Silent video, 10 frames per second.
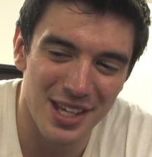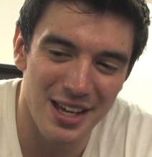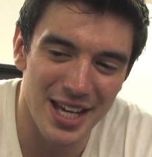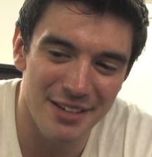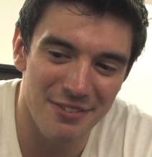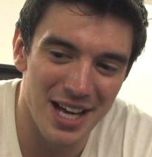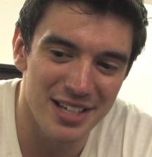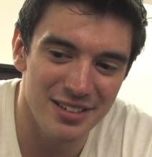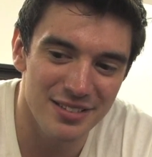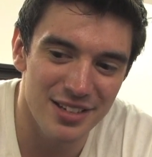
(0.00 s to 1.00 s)
if
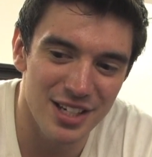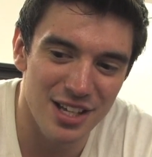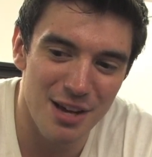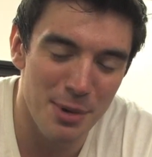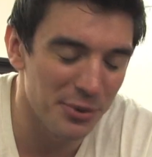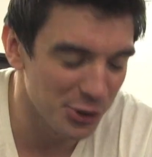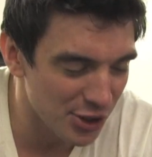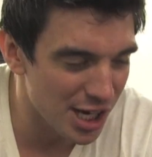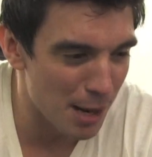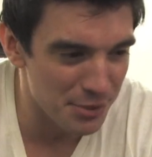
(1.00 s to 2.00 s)
I am able to
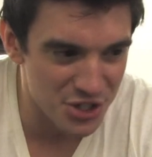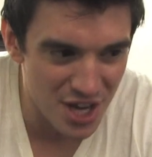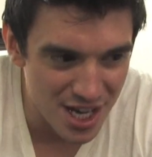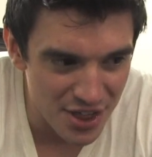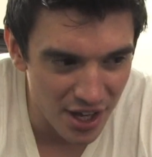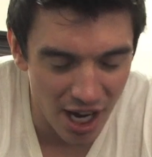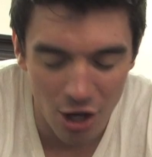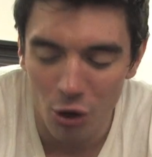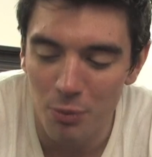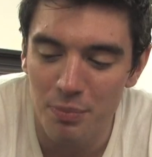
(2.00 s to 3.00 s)
accomplish anything, I
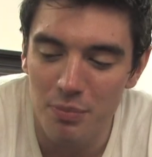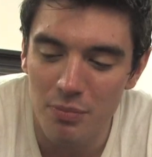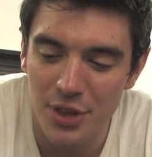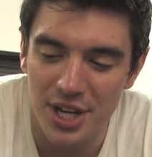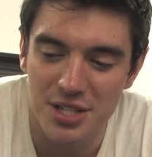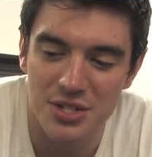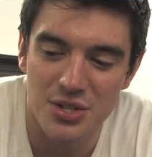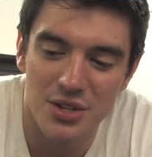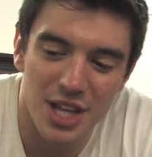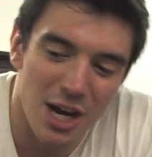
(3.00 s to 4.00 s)
hope that
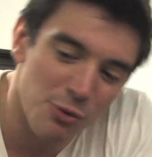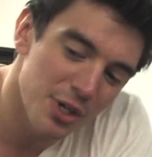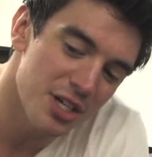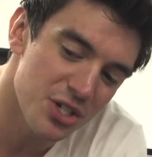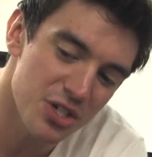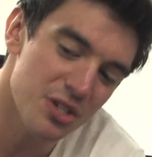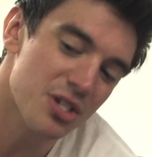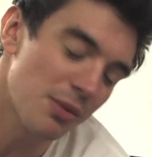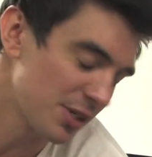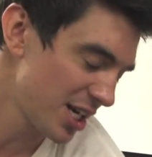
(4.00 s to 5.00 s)
it's that I reach
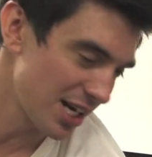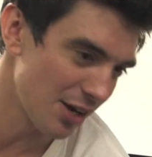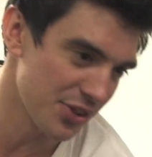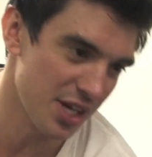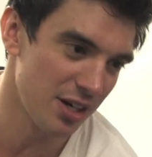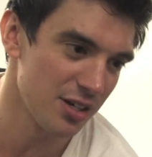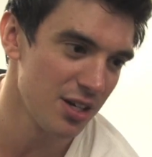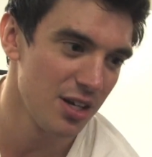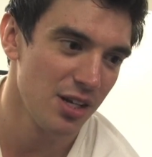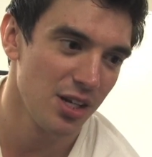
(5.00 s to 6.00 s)
some kid out there
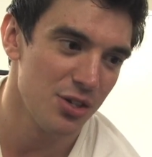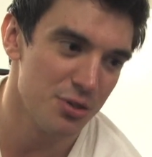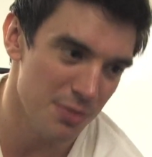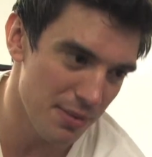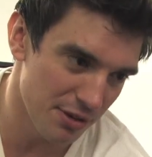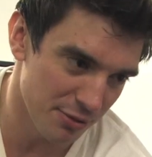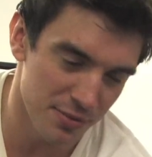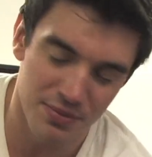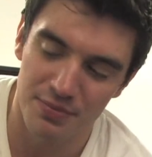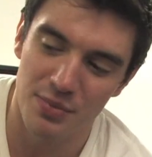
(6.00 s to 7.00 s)
who's maybe
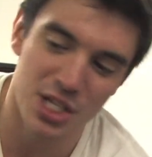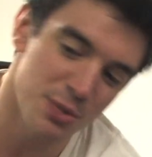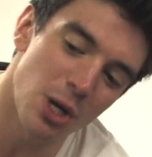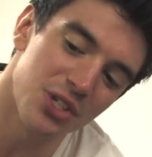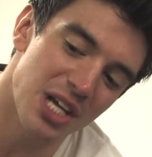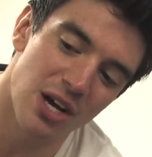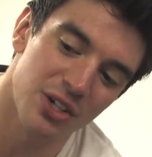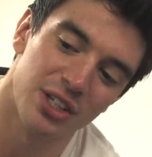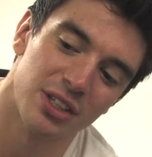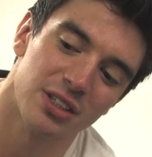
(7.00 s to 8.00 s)
from a small
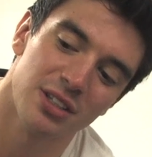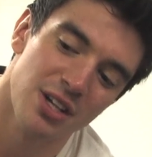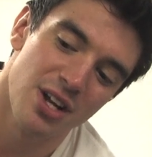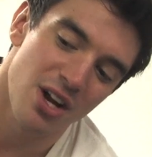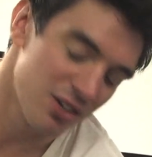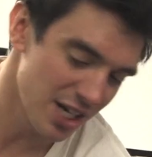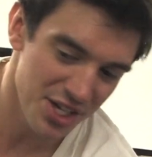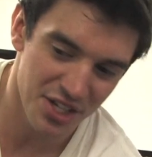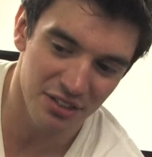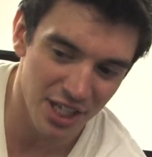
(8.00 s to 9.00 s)
town or or
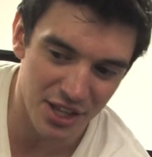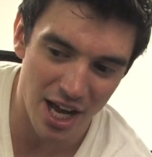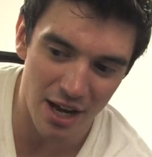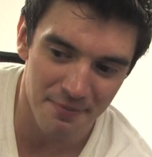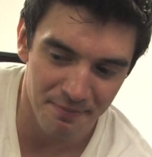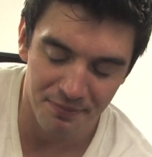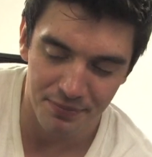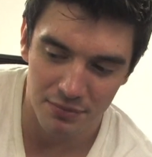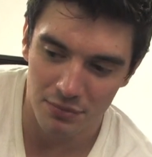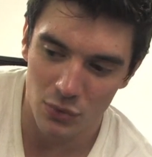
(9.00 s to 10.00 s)
anything like that
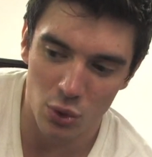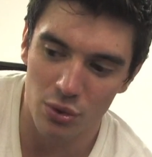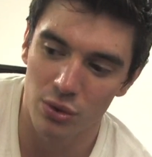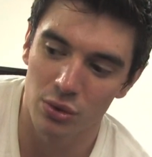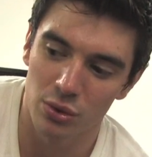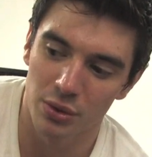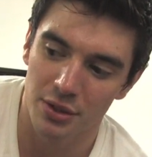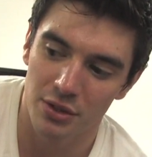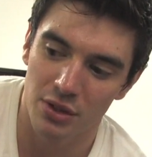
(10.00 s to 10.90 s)
who